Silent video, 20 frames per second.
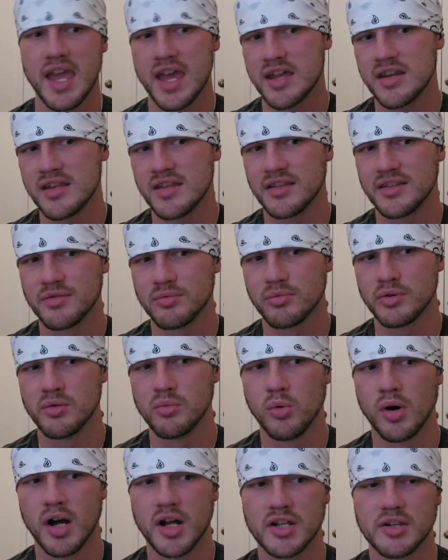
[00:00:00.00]
And it's
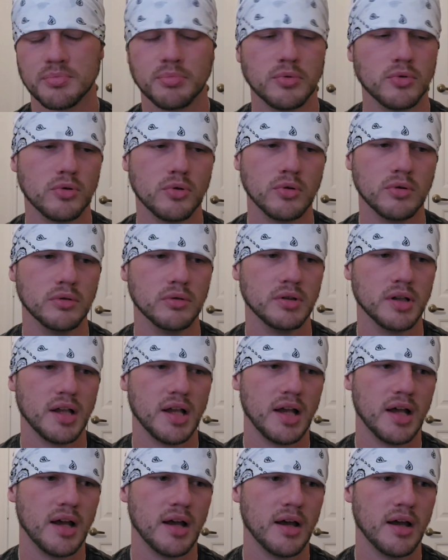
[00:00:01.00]

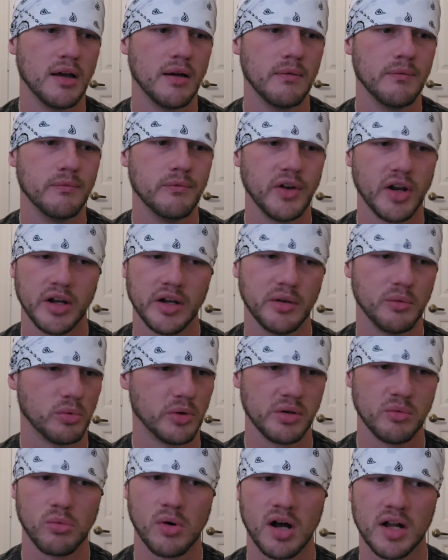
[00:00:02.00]
rewatchable, very
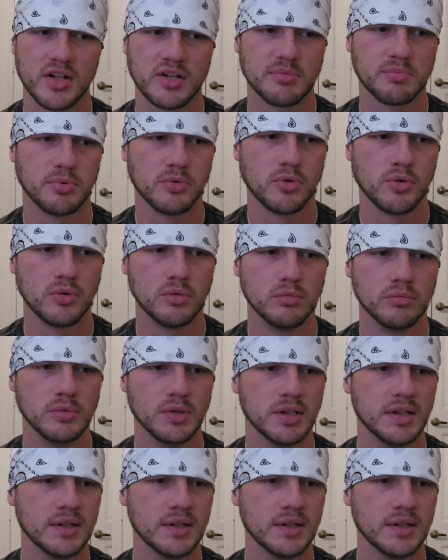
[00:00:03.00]
rewatchable.